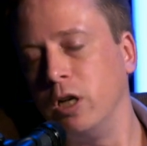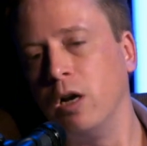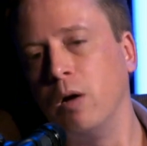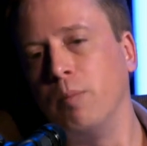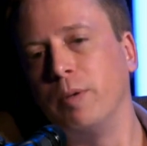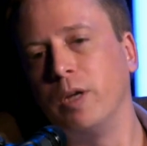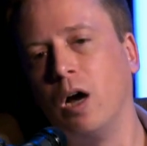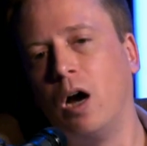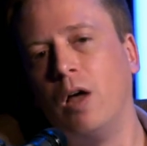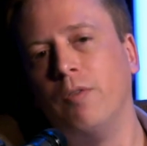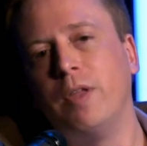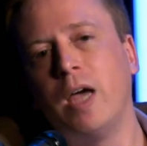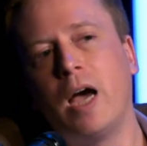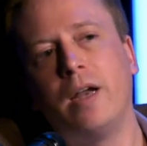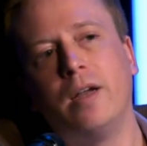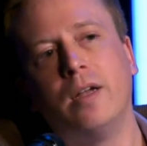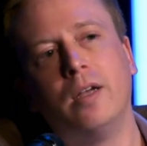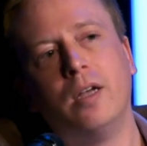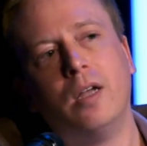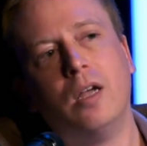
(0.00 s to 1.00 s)
Now, beyond
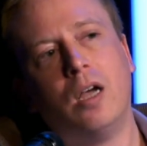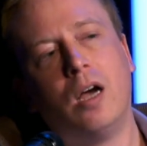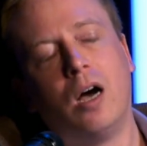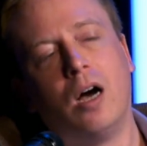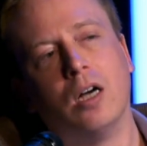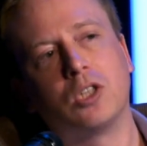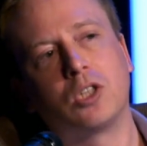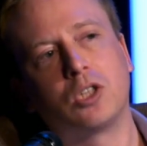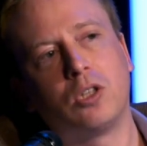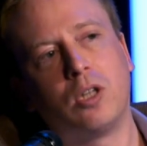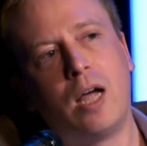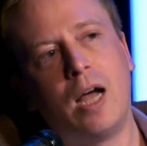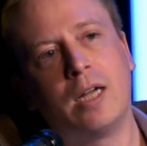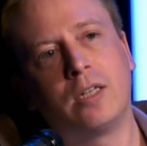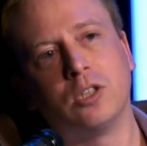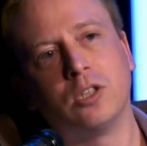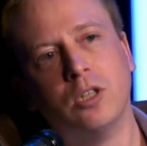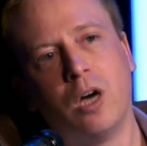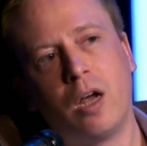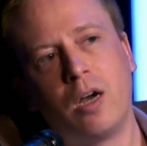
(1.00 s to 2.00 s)
that, Slack
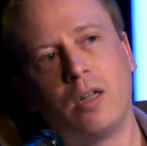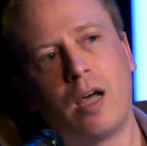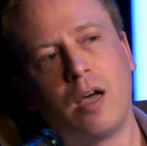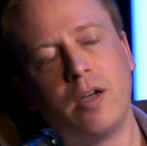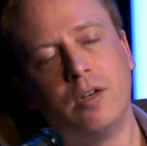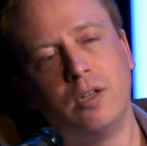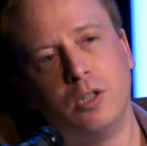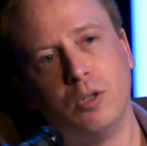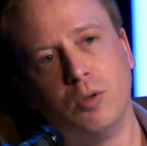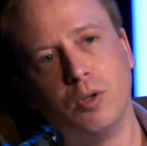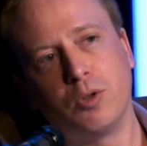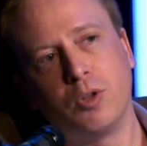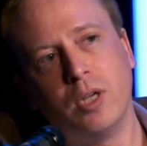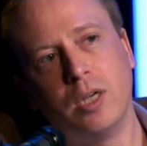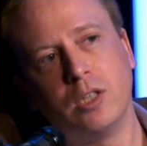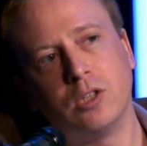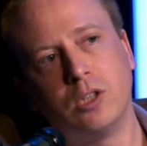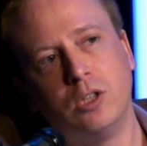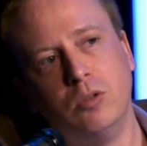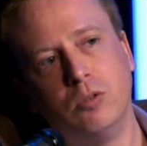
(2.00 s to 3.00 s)
does not allow you to do the
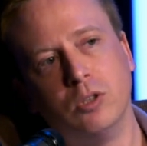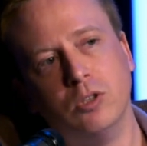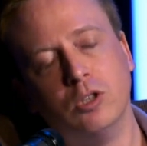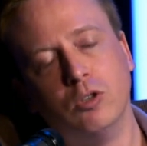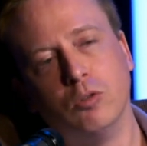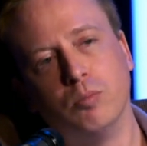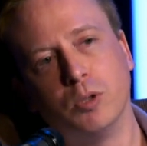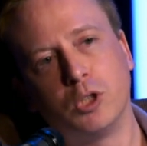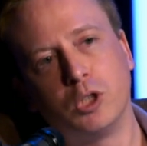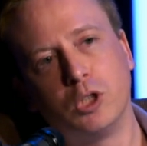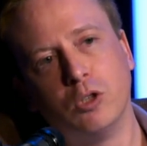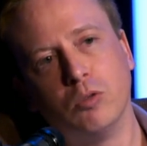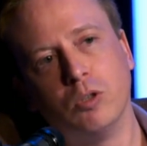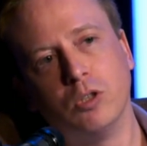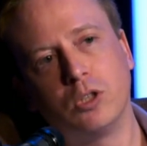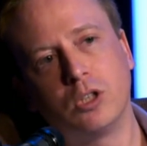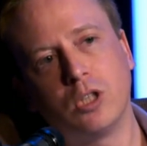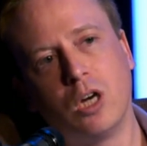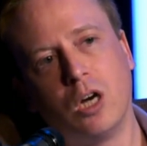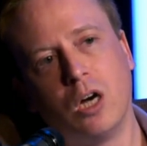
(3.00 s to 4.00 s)
things that you can do with
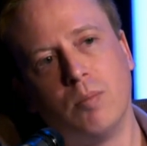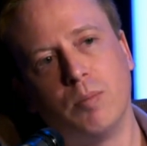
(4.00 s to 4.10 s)
Pursuance.